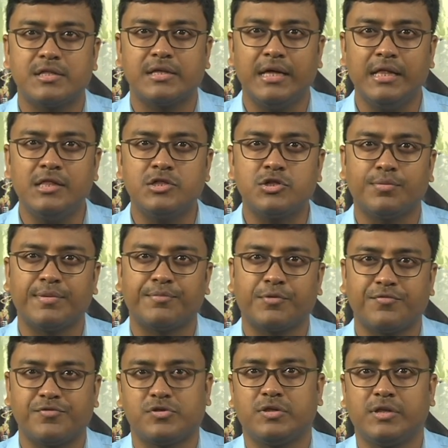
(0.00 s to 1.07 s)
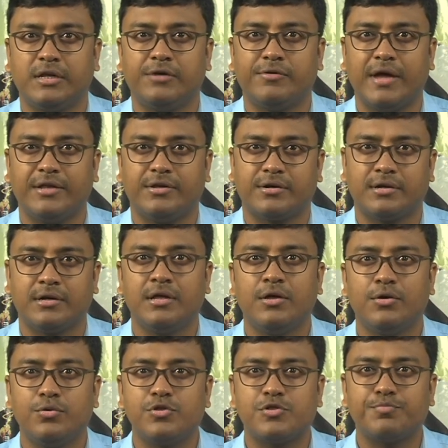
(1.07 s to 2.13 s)
the skills of a professional writer
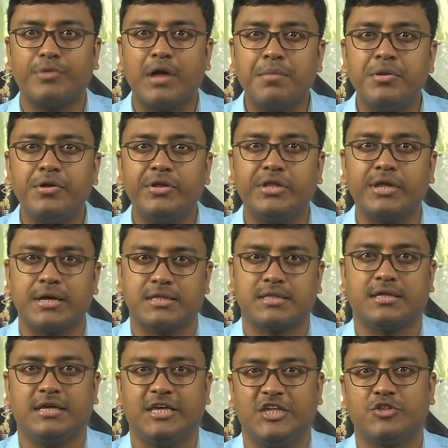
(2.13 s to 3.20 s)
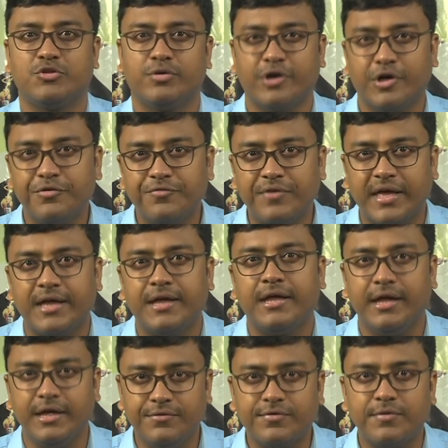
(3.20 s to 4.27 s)
whose primary task is to convey
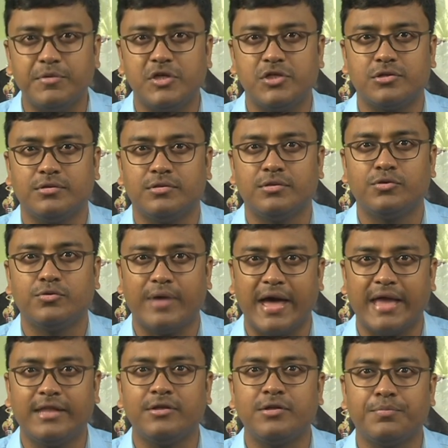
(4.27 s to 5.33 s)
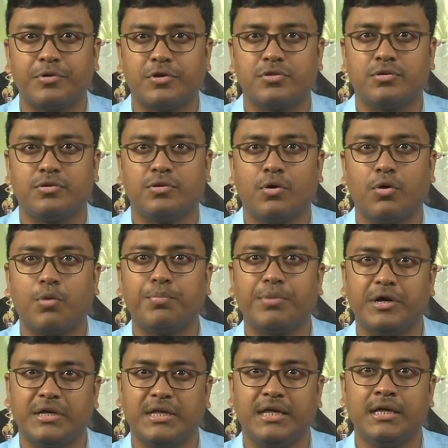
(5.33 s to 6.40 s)
information to another person or
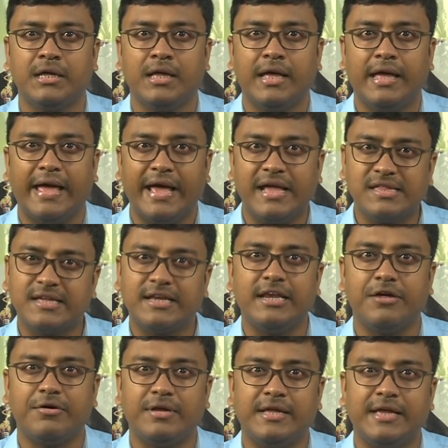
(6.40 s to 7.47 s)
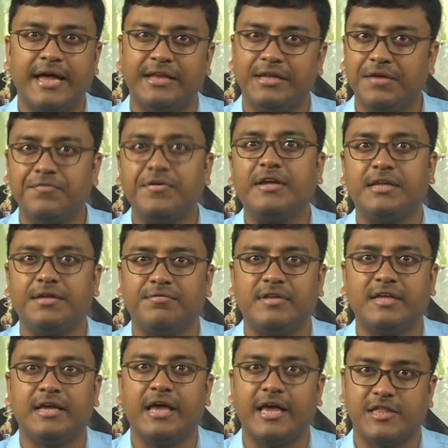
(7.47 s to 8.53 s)
party as clearly and
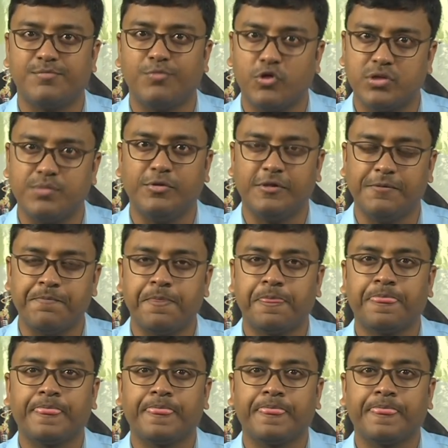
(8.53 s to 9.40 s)
effectively as possible.